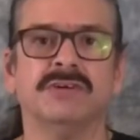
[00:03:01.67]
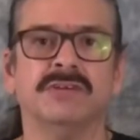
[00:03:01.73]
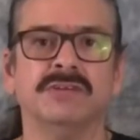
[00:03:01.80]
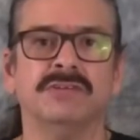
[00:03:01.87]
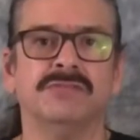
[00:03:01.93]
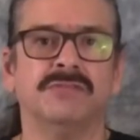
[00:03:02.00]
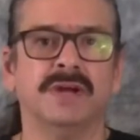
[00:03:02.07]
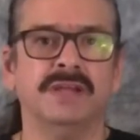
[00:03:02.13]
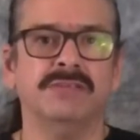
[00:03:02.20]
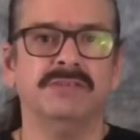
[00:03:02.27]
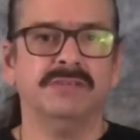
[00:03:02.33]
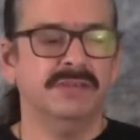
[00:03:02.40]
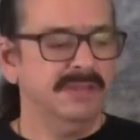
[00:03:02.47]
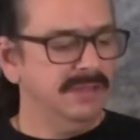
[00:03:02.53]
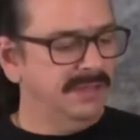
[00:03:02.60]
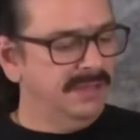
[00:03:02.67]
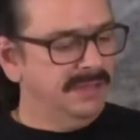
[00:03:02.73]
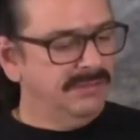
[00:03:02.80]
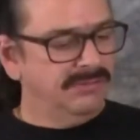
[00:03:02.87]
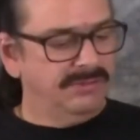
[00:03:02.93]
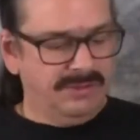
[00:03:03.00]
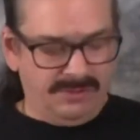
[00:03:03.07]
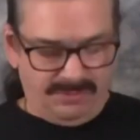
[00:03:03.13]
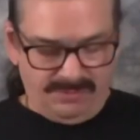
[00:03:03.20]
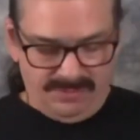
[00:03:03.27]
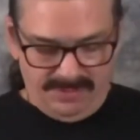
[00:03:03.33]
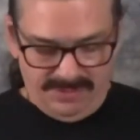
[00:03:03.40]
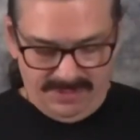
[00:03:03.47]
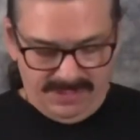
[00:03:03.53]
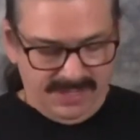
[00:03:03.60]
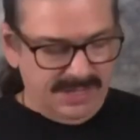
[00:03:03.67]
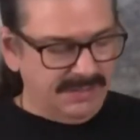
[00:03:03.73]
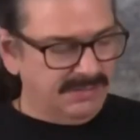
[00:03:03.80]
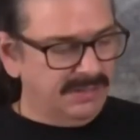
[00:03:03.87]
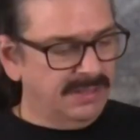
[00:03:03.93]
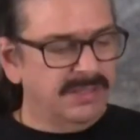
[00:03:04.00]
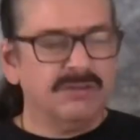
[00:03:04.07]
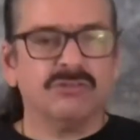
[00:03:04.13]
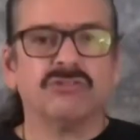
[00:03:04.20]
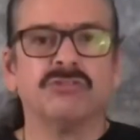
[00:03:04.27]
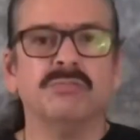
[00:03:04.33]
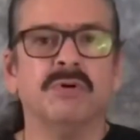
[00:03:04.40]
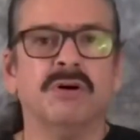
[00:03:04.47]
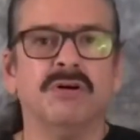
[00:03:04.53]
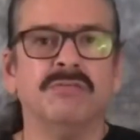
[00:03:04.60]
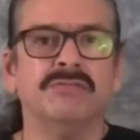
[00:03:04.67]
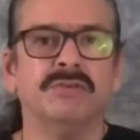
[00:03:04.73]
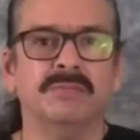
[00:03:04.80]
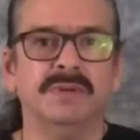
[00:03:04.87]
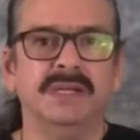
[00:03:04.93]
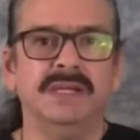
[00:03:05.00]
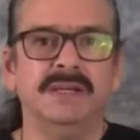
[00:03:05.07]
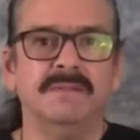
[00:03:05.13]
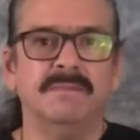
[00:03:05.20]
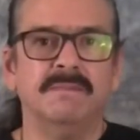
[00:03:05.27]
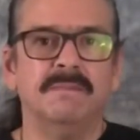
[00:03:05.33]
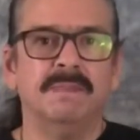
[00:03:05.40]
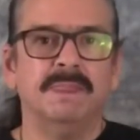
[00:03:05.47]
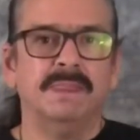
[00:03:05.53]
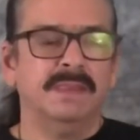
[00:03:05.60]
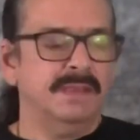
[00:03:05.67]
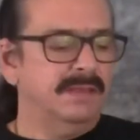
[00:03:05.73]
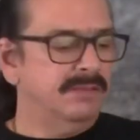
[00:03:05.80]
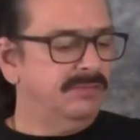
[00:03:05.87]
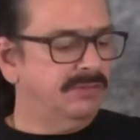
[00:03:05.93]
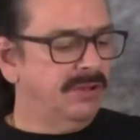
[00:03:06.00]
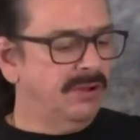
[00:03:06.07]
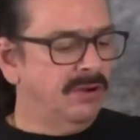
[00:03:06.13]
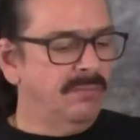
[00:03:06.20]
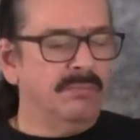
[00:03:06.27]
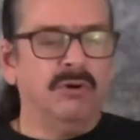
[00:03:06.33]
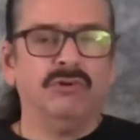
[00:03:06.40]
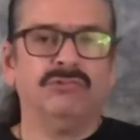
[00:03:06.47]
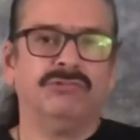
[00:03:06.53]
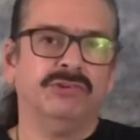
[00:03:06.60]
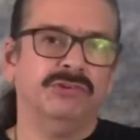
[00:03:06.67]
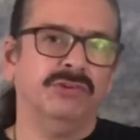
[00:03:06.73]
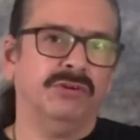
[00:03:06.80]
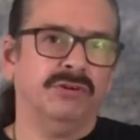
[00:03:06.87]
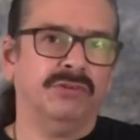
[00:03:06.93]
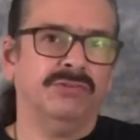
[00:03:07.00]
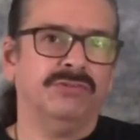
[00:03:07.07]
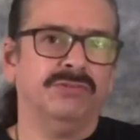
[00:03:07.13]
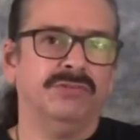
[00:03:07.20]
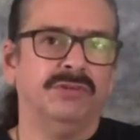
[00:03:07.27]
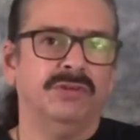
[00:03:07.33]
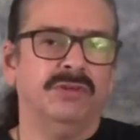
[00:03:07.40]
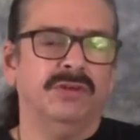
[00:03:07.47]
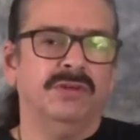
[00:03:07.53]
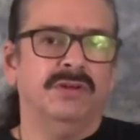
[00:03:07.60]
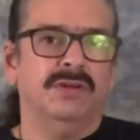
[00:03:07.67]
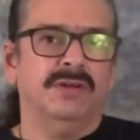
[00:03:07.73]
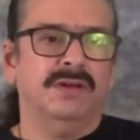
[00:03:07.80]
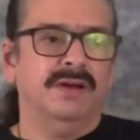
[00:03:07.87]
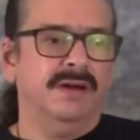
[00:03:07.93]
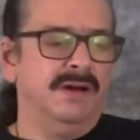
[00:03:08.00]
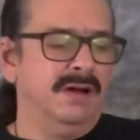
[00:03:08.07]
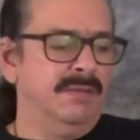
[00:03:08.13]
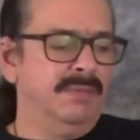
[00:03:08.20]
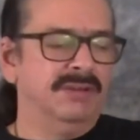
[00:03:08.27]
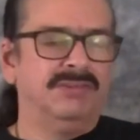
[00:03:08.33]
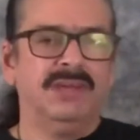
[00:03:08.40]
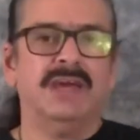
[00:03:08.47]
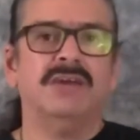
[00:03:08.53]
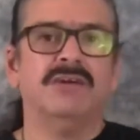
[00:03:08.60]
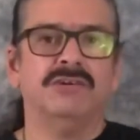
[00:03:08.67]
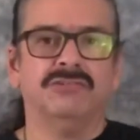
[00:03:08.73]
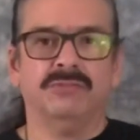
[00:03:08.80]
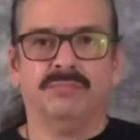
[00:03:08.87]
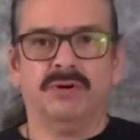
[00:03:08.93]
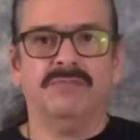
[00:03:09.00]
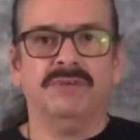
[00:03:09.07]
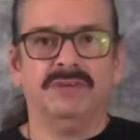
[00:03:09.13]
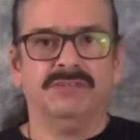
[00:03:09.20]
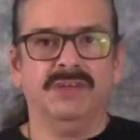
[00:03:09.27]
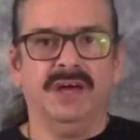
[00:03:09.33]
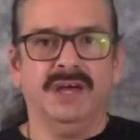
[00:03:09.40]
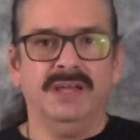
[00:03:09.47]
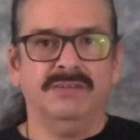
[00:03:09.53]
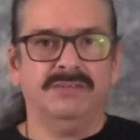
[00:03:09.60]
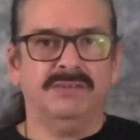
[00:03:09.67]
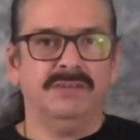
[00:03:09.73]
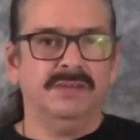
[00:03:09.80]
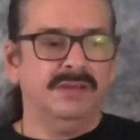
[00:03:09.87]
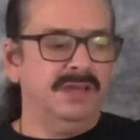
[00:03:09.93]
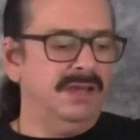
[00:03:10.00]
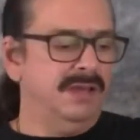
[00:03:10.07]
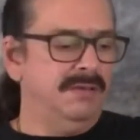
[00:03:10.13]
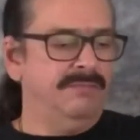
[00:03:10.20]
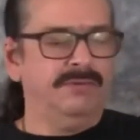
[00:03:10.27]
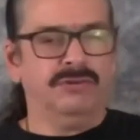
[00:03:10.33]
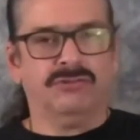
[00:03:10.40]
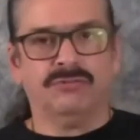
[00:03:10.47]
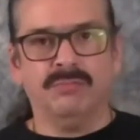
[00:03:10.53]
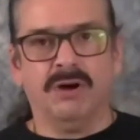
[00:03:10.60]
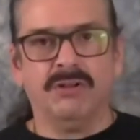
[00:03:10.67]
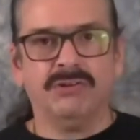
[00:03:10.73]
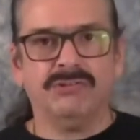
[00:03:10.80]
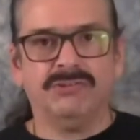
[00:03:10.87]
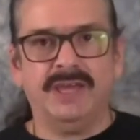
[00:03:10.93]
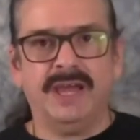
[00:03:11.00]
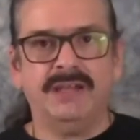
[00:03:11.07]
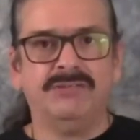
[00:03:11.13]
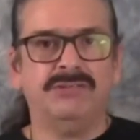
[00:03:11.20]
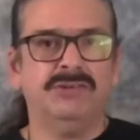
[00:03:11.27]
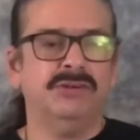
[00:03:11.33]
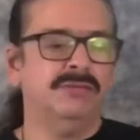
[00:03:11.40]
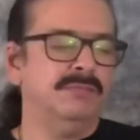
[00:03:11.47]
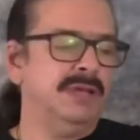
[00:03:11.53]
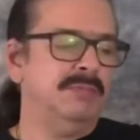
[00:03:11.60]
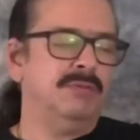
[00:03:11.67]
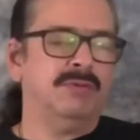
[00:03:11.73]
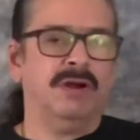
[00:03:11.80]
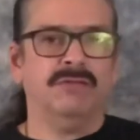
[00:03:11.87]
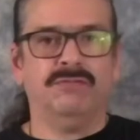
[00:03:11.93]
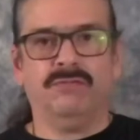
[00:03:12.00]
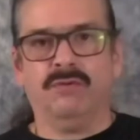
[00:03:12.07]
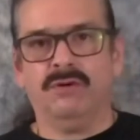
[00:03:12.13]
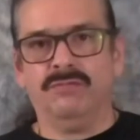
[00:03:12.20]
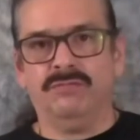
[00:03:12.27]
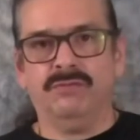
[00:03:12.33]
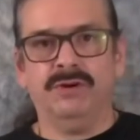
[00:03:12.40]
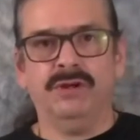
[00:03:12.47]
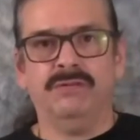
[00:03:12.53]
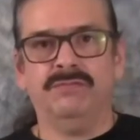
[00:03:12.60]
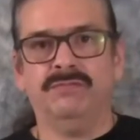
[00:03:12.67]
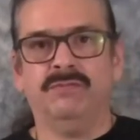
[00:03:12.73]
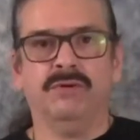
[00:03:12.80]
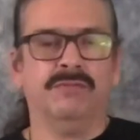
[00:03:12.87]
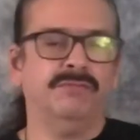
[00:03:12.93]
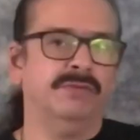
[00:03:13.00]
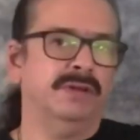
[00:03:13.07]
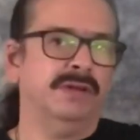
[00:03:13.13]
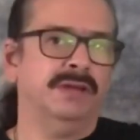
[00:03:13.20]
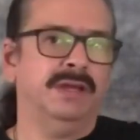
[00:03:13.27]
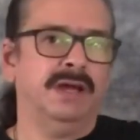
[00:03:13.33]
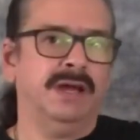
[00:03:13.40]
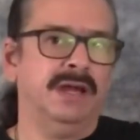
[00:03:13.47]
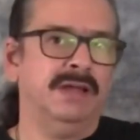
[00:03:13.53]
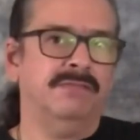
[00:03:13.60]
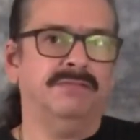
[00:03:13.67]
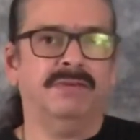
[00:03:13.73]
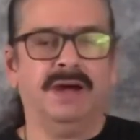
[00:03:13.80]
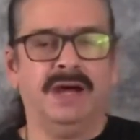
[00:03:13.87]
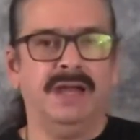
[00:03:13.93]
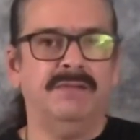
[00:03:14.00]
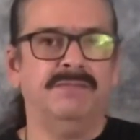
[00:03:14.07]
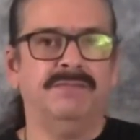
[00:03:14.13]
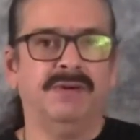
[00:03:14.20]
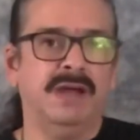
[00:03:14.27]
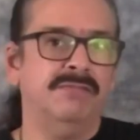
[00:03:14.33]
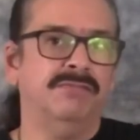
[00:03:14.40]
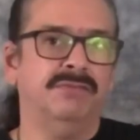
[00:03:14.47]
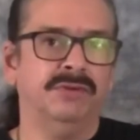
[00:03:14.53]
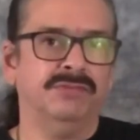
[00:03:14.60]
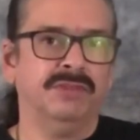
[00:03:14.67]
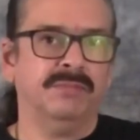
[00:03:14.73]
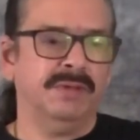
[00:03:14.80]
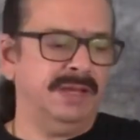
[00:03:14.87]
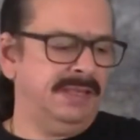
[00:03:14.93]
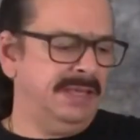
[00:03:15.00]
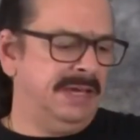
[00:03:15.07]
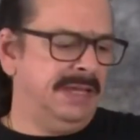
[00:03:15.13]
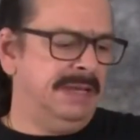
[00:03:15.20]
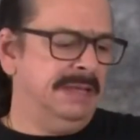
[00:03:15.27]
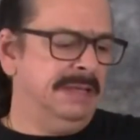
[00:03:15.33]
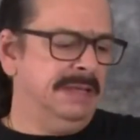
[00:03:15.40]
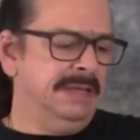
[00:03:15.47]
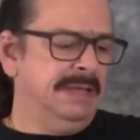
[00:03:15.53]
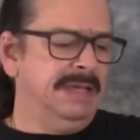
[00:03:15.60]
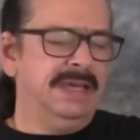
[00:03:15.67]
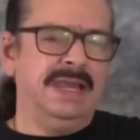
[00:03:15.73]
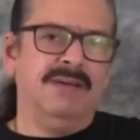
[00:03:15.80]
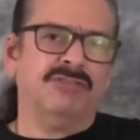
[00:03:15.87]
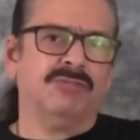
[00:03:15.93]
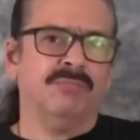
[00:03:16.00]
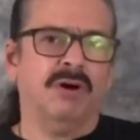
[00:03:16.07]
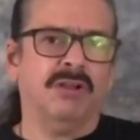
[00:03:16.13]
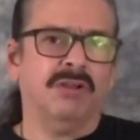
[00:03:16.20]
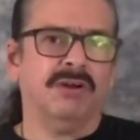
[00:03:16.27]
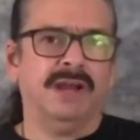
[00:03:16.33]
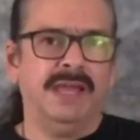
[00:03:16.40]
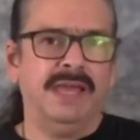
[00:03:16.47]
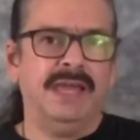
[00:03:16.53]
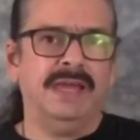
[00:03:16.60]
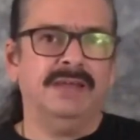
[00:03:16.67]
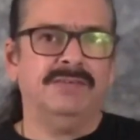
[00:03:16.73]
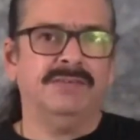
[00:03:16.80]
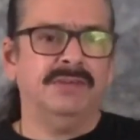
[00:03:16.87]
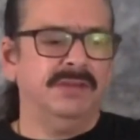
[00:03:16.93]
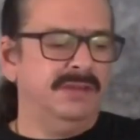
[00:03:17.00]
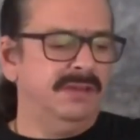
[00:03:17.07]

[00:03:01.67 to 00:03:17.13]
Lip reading: all these frets. So it's a little small for me. So most adults, a tenor is the perfect size. If you're a smaller statue, maybe around 4 foot, 4 foot 9, 5 foot, something like that, and have smaller hands,